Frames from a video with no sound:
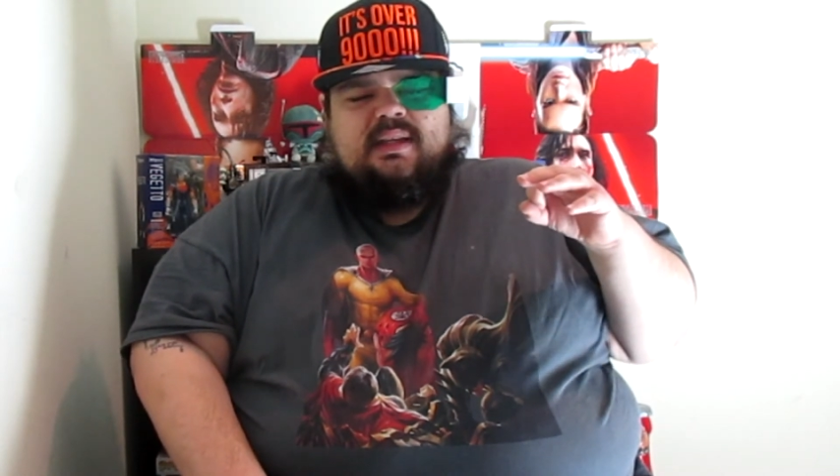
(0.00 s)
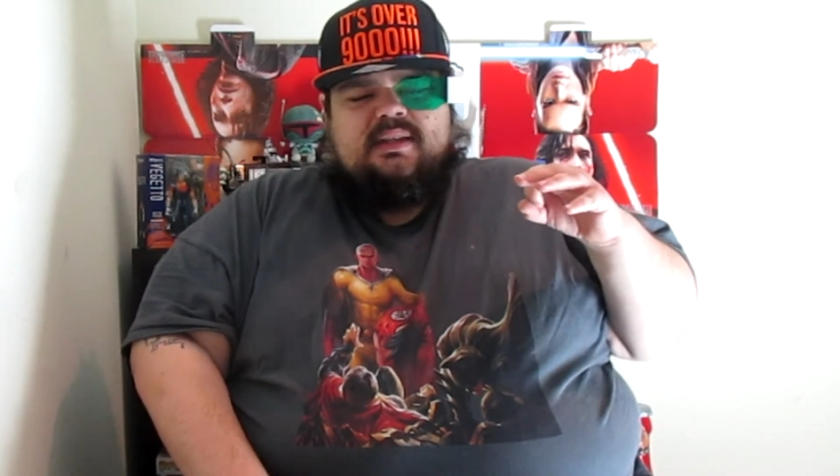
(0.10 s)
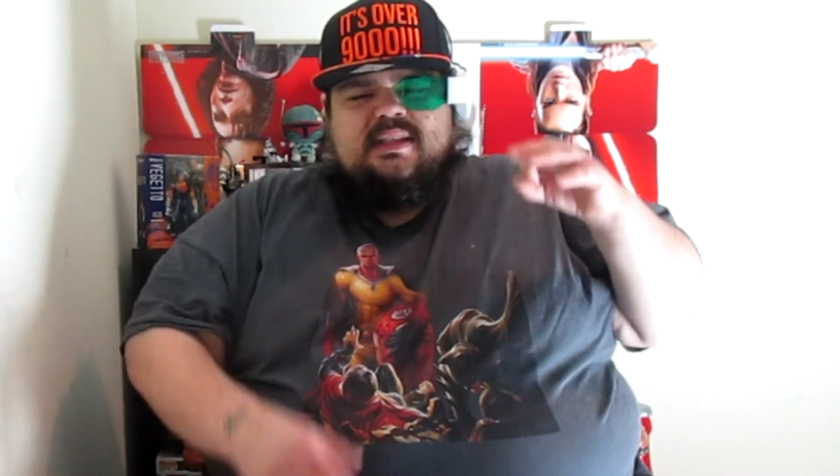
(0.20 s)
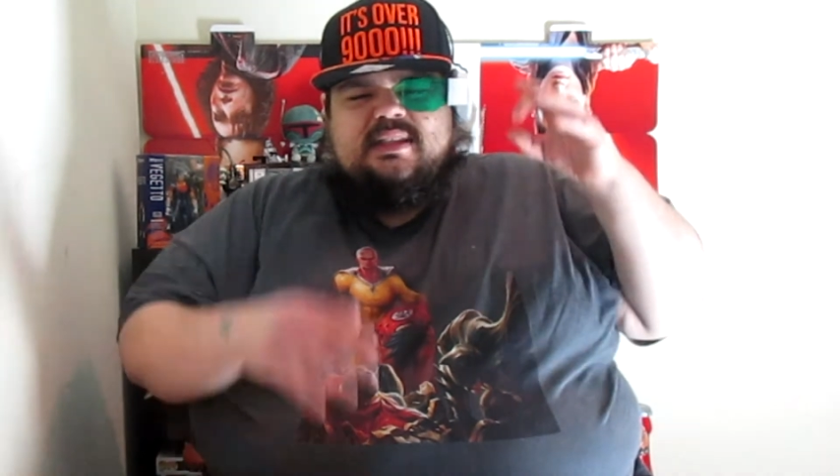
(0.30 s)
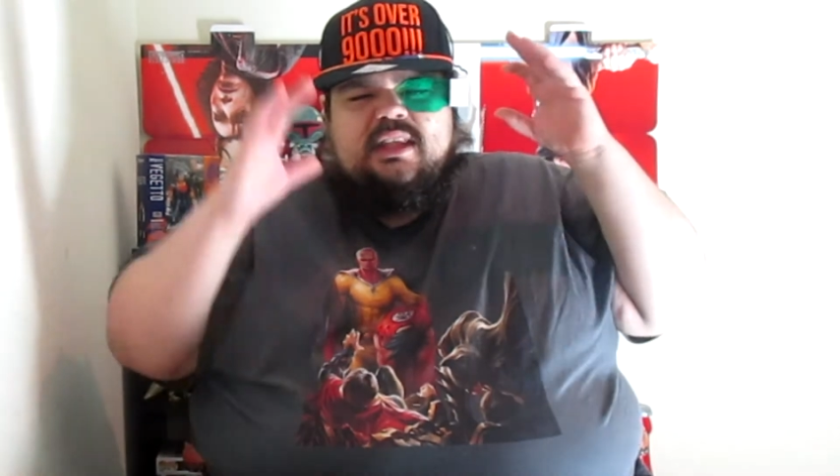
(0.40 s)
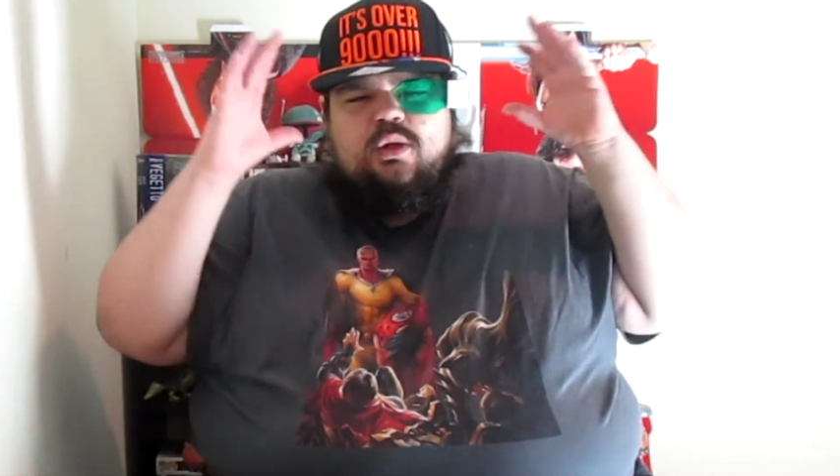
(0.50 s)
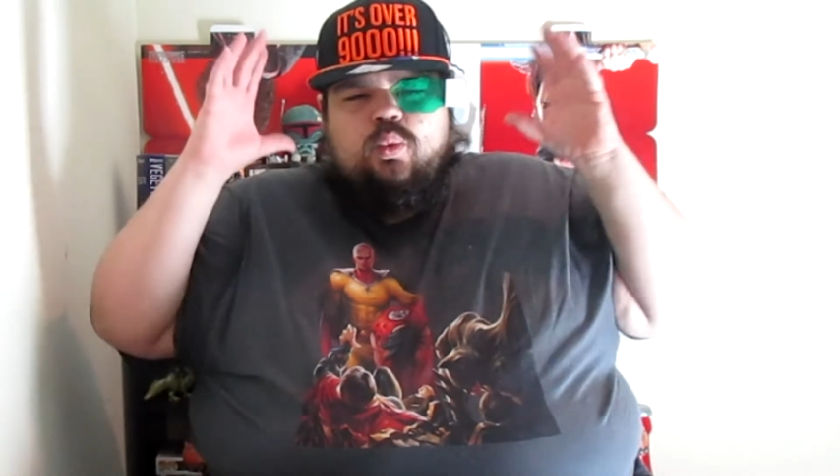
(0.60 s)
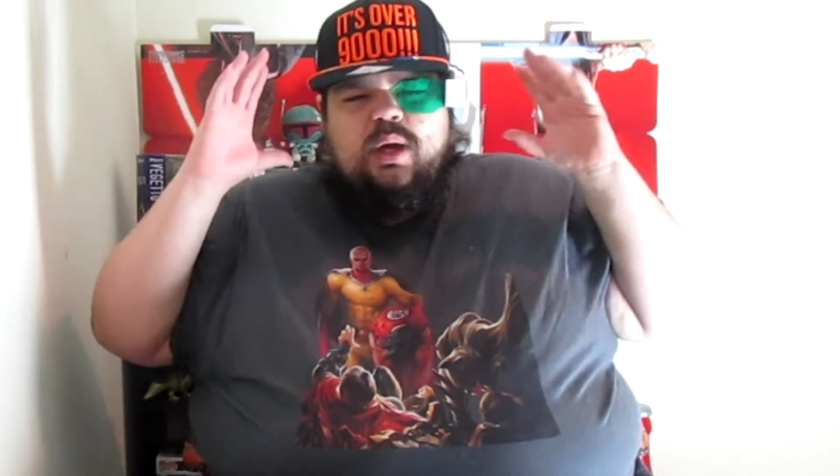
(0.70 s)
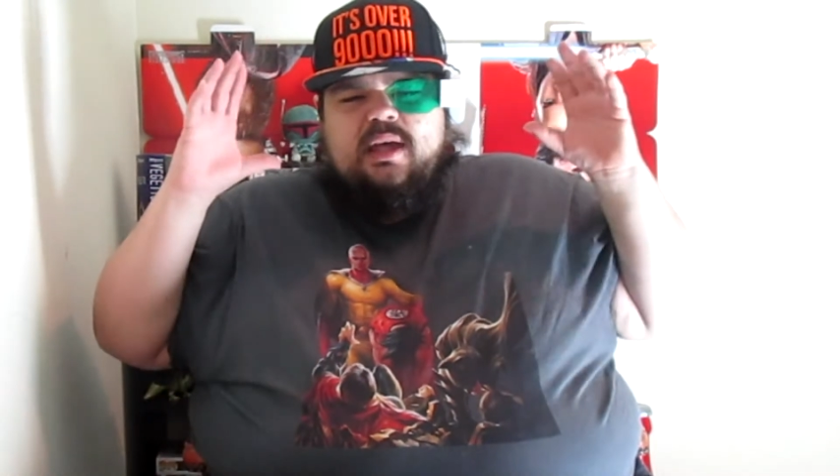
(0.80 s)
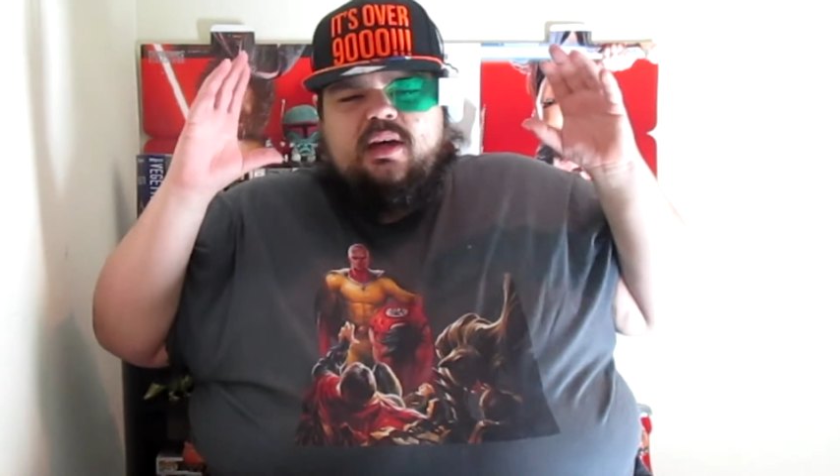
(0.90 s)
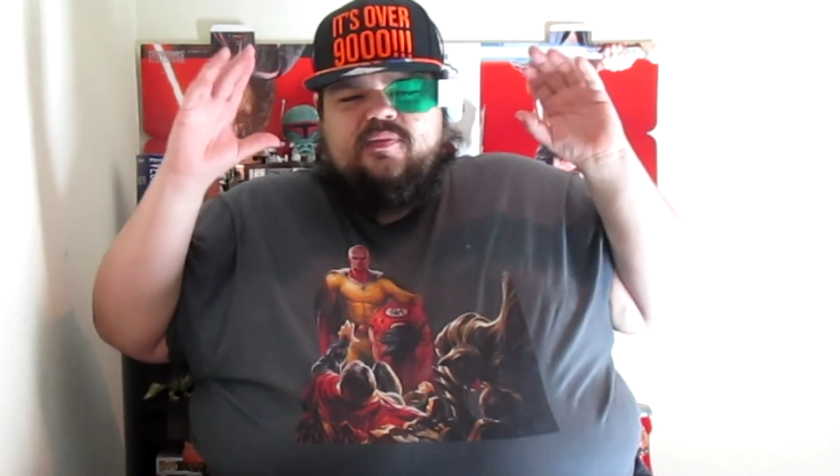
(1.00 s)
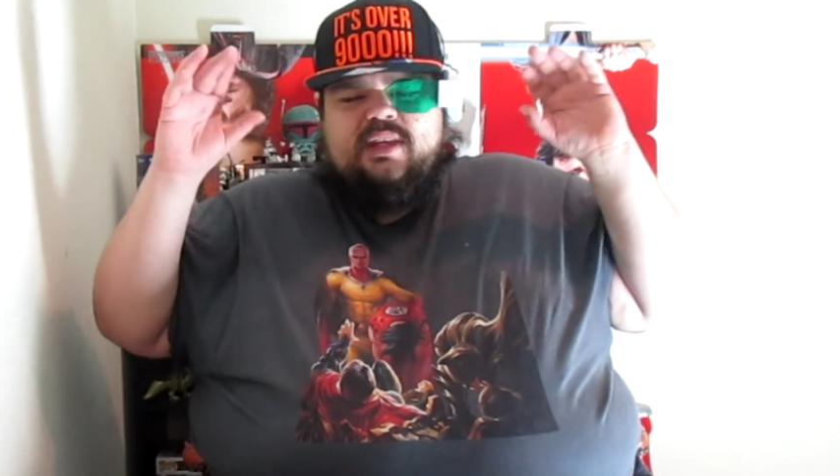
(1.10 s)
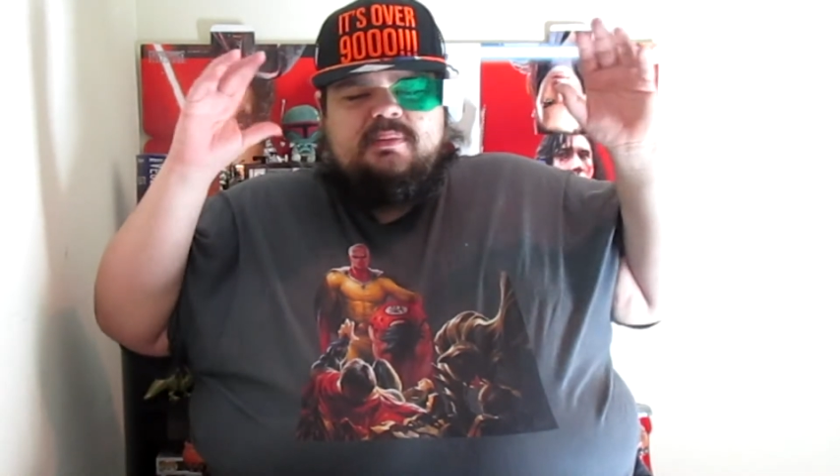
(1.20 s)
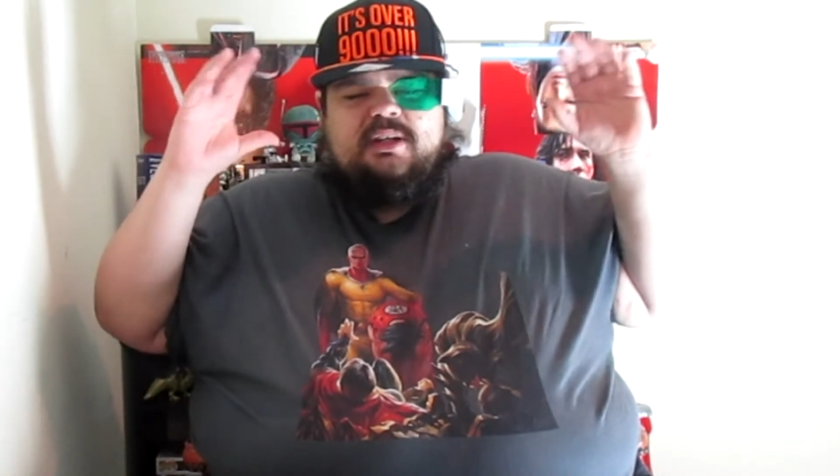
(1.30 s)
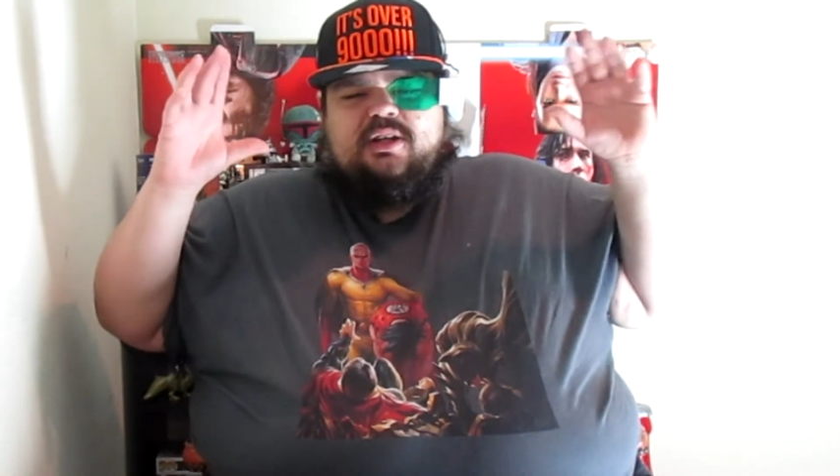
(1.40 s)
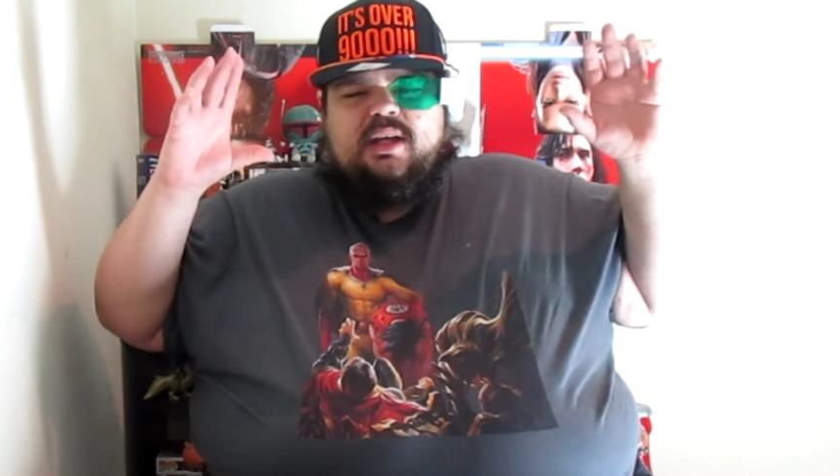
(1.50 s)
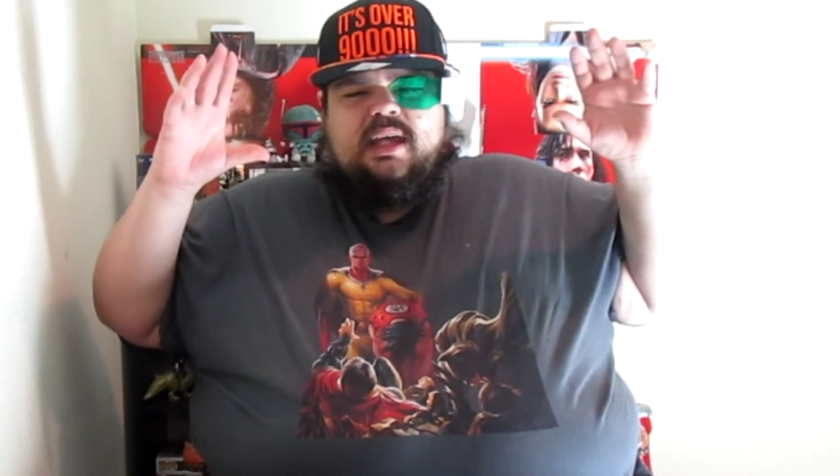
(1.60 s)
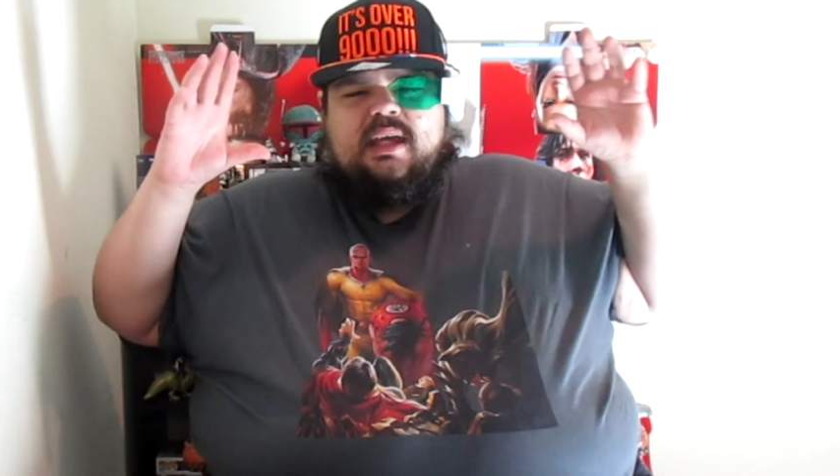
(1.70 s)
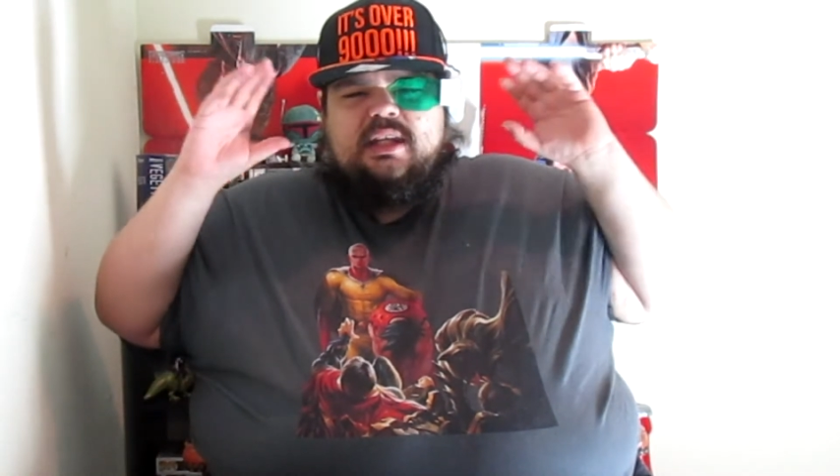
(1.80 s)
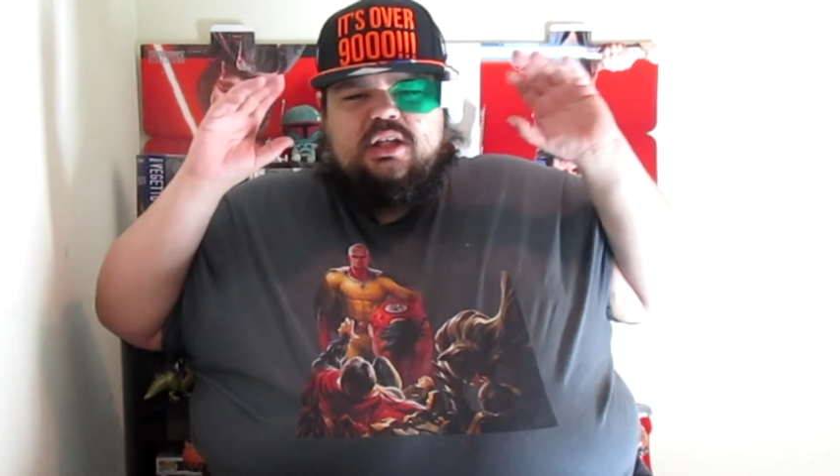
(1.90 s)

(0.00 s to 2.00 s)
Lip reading: the silhouette of them in your head,